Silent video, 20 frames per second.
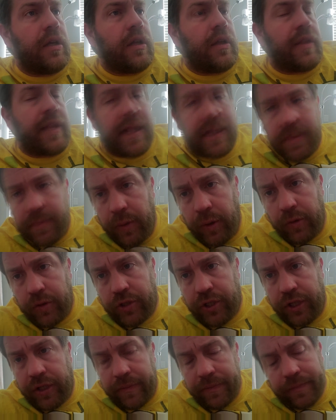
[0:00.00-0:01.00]
That's
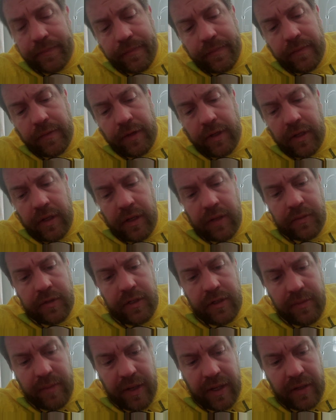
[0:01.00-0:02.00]
bullshit. Can
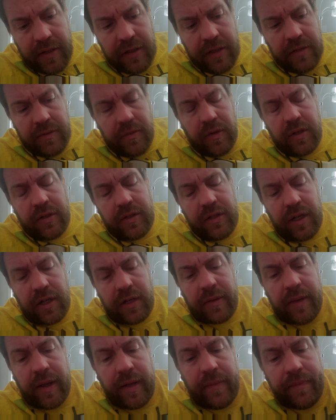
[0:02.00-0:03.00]
you imagine? You want to talk
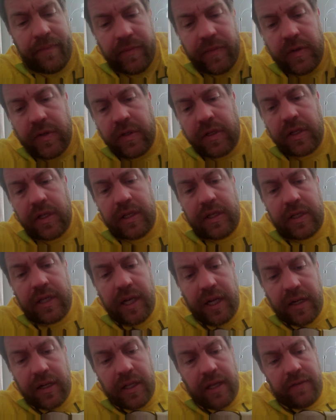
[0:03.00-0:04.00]
about
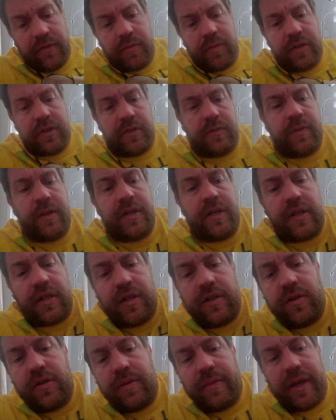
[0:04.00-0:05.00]
cut government spending?
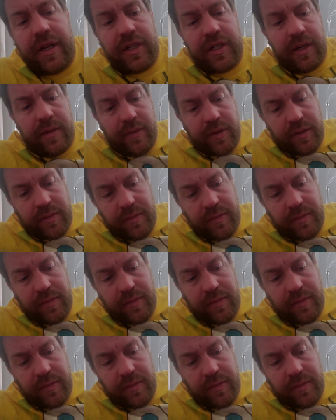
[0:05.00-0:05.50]
Can you imagine how much